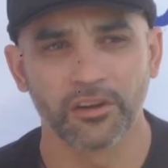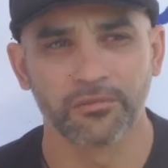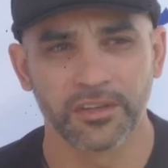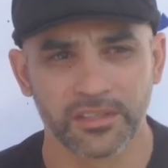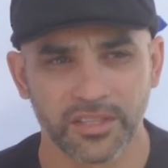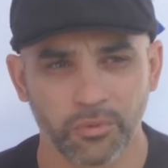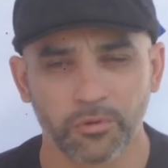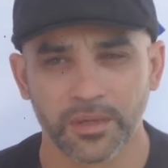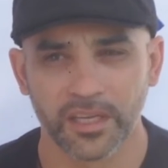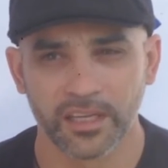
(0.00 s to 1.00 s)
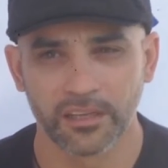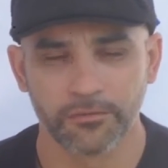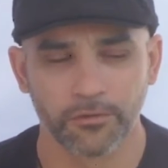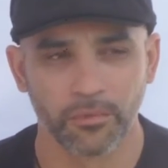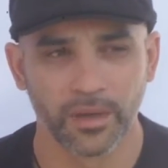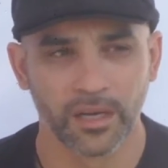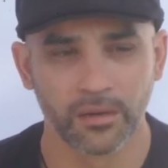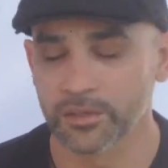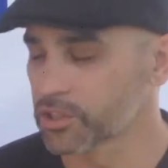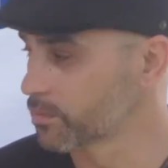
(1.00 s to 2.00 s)
hour event, so we'll be here from,
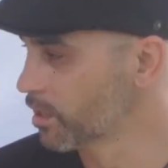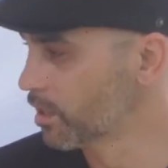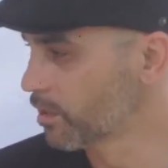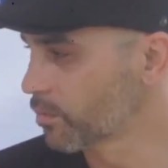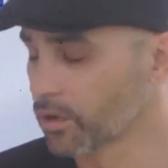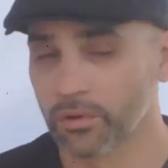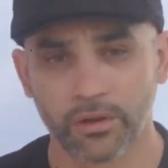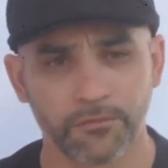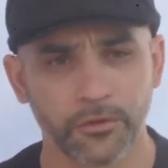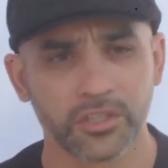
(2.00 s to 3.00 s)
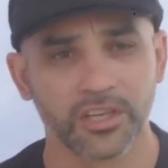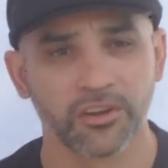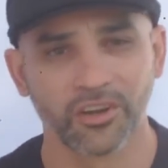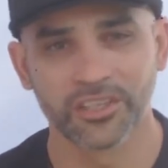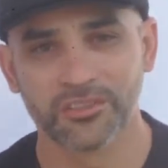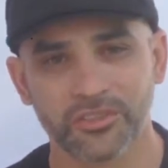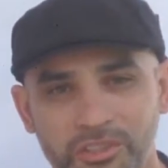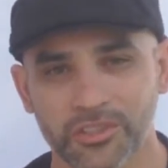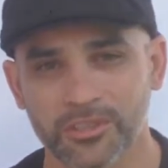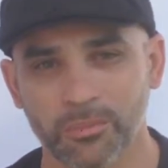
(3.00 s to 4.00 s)
uh, well, uh, firstly I'd like to
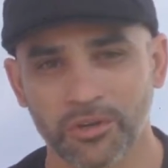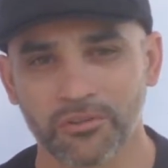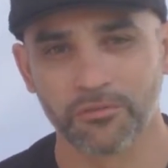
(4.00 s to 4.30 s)
introduce my